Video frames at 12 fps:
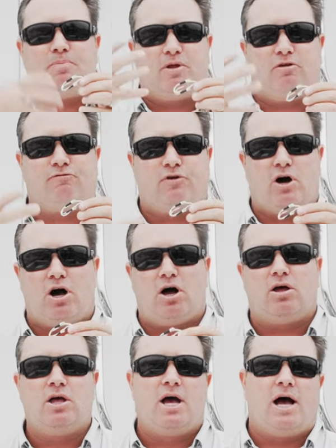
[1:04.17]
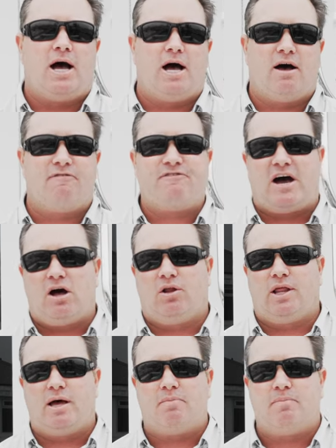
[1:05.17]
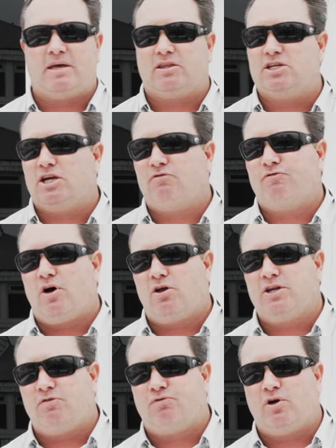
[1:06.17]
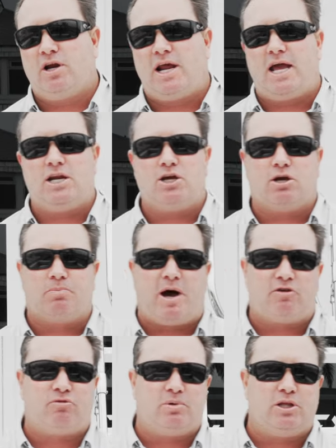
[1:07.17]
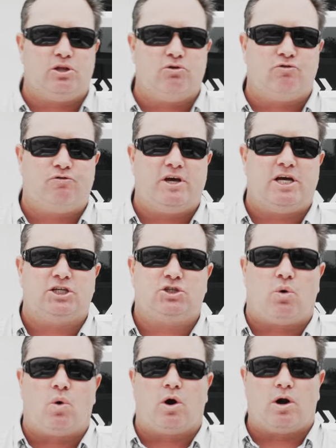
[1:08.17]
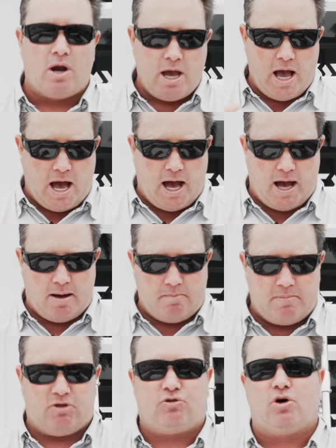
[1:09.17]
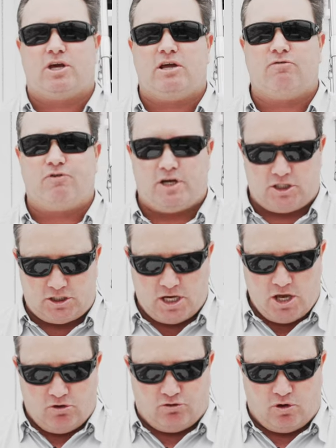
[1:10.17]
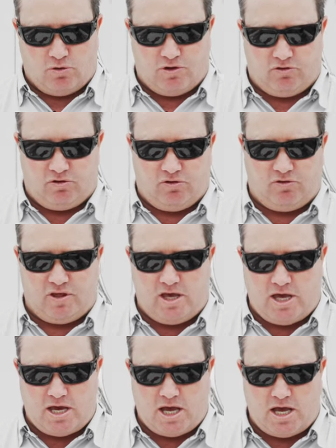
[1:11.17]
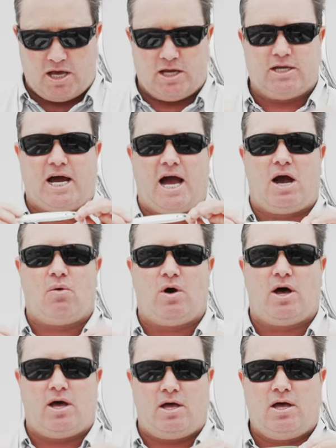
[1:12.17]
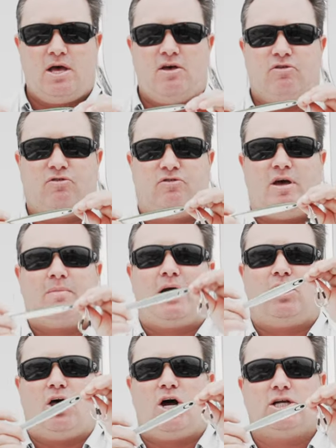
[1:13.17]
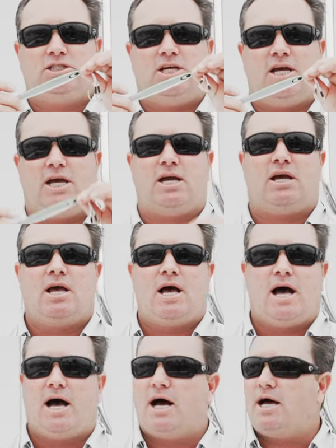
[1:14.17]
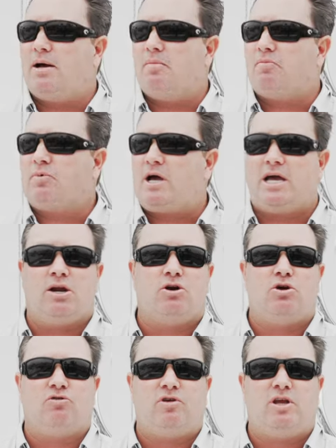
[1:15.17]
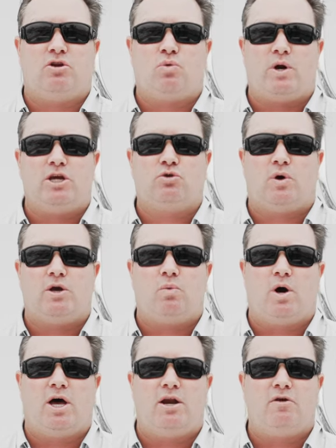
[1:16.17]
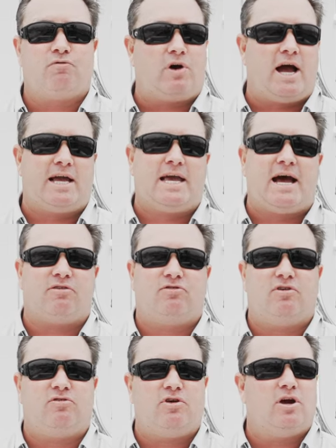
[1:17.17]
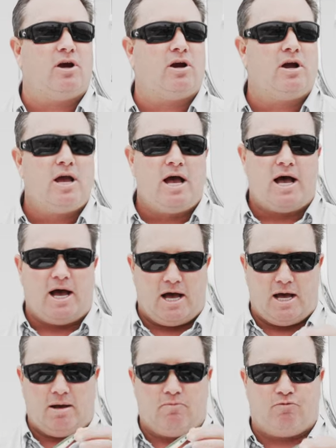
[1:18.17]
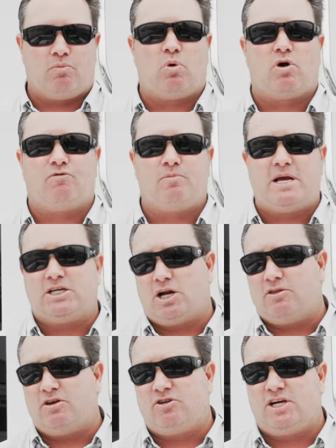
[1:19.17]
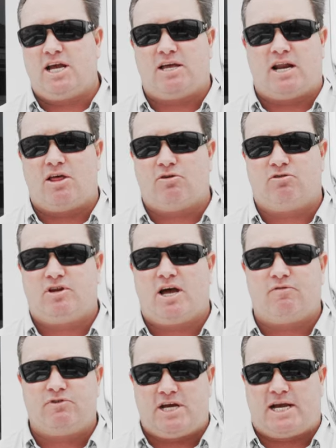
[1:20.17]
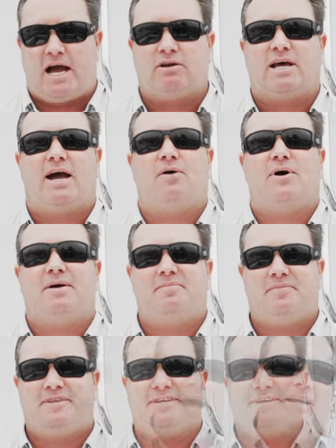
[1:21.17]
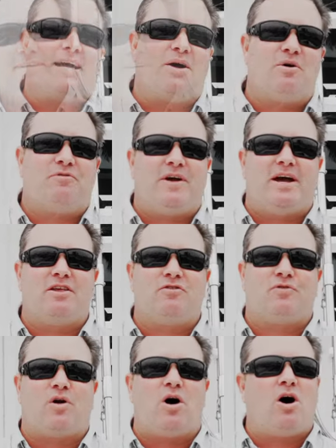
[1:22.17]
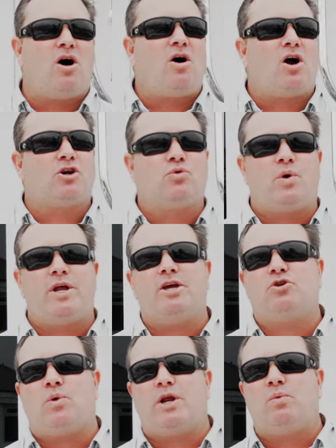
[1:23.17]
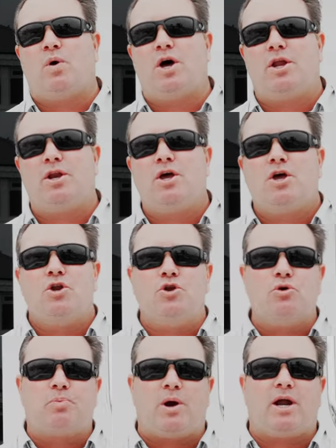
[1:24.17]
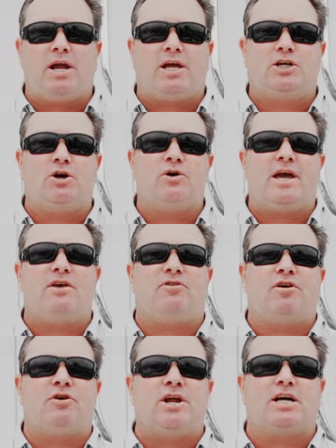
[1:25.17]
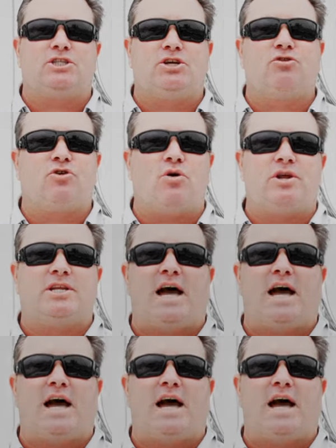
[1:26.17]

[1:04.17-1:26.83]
up on the fall, uh, foul up, make the jig fall different, and you could possibly lose fish or uh, miss hooking fish. So this is the Daiwa semi-long jig um, introducing 2021 for ICAST this year. Um, for more information on this jig and other stuff, check out Daiwa. Hi Daiwa fans, for all our 20 and 21 new product showcase introductions, go to